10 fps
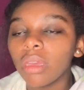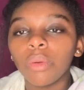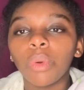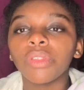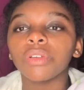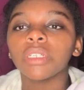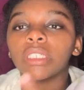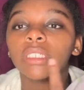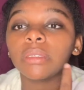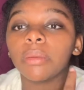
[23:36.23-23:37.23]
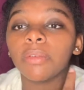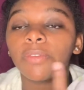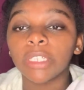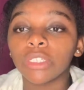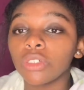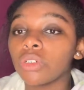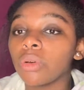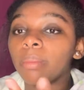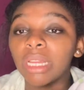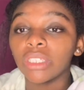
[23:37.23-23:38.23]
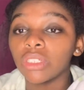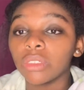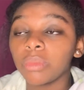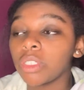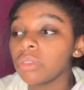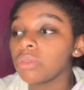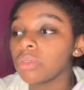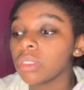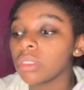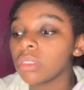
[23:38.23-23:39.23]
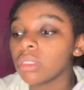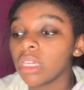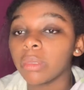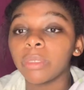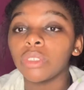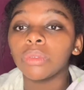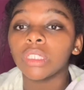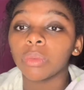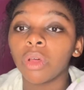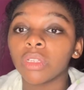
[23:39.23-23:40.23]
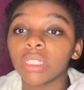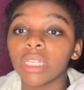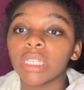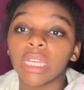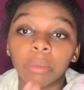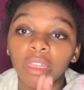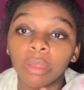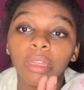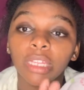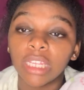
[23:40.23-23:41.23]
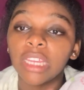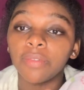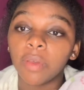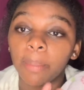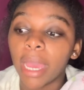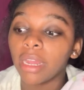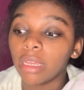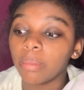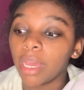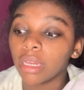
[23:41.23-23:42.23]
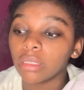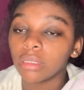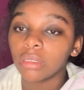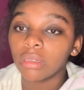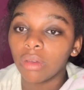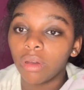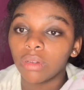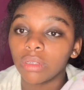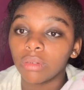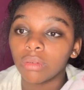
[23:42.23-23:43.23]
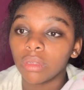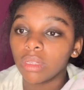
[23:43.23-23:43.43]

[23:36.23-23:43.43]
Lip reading: whether it's physical, mental abuse. They could be doing the smallest things that leave a bad impact on you.